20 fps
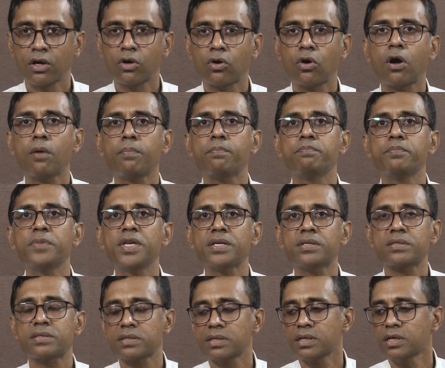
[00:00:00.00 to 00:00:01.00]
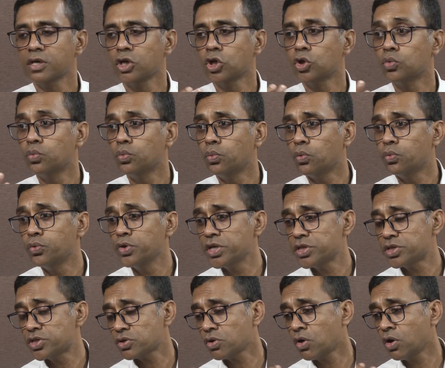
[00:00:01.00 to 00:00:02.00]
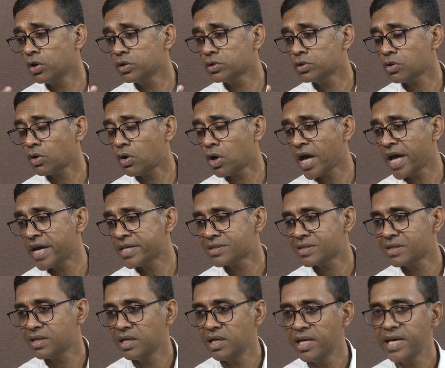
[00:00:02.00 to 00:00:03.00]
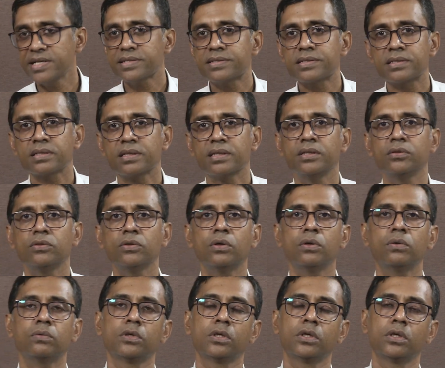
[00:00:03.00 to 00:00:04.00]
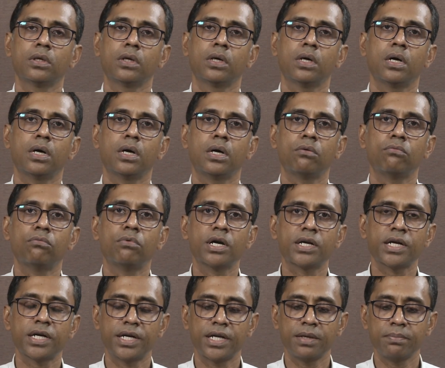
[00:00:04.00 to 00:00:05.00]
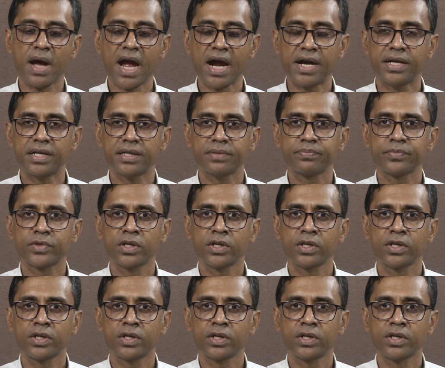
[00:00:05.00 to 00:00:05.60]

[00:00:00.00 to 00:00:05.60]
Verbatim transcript: crop mix which all has less you know uh, water demand.